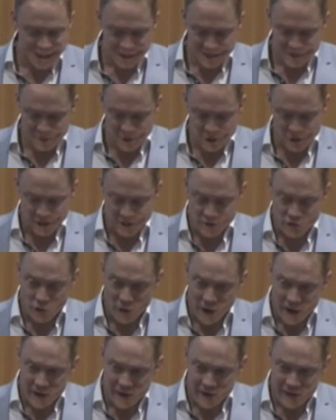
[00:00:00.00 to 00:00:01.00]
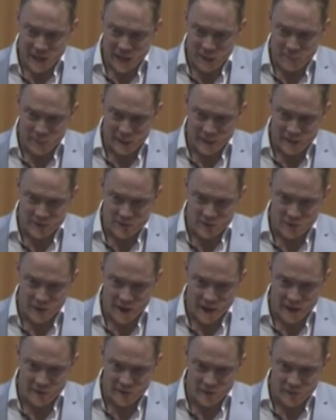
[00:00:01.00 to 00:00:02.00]
especially drug campaigns
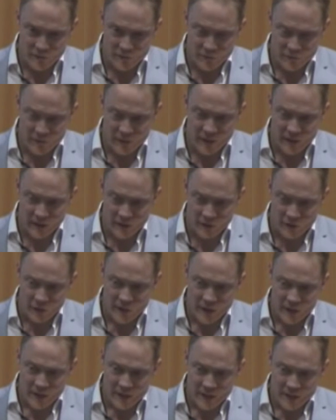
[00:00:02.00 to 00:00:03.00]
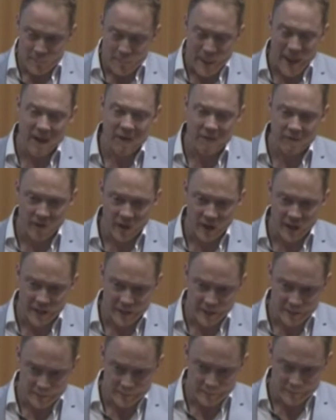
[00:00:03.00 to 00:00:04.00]
around fear,
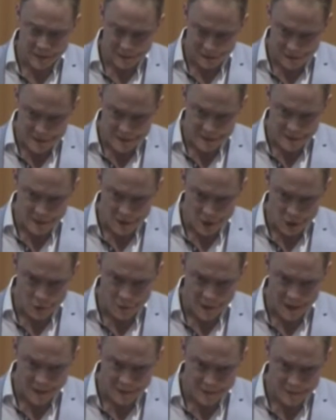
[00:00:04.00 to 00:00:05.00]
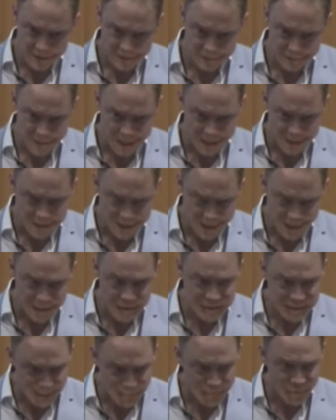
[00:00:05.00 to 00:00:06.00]
backfired, at least in the US, and
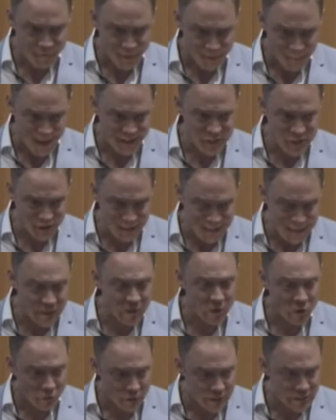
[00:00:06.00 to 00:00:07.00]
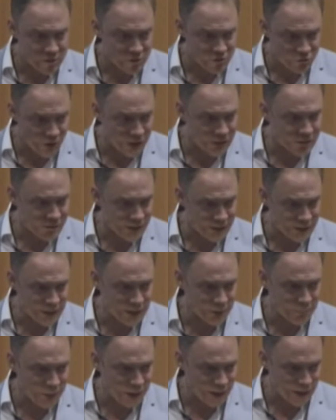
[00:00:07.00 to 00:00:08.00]
some of them actually increased
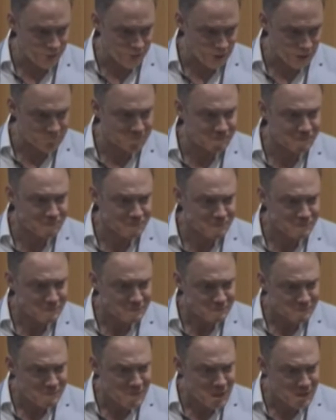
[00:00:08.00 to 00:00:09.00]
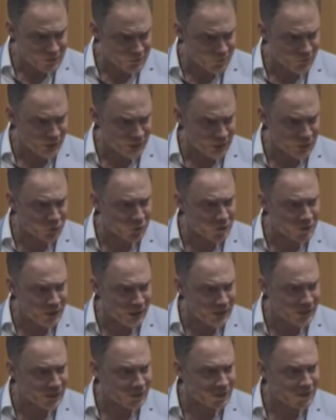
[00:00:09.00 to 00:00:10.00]
drug-taking behaviour. There's fairly good
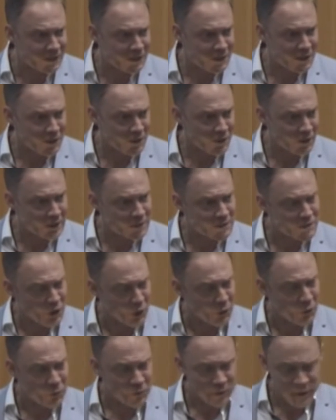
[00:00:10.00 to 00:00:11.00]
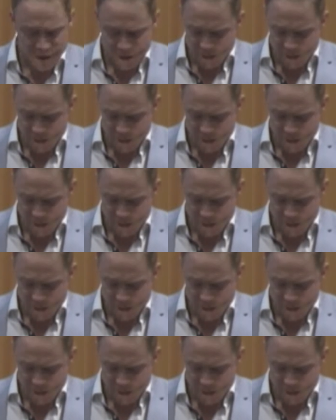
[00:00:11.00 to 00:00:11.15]
data, right? So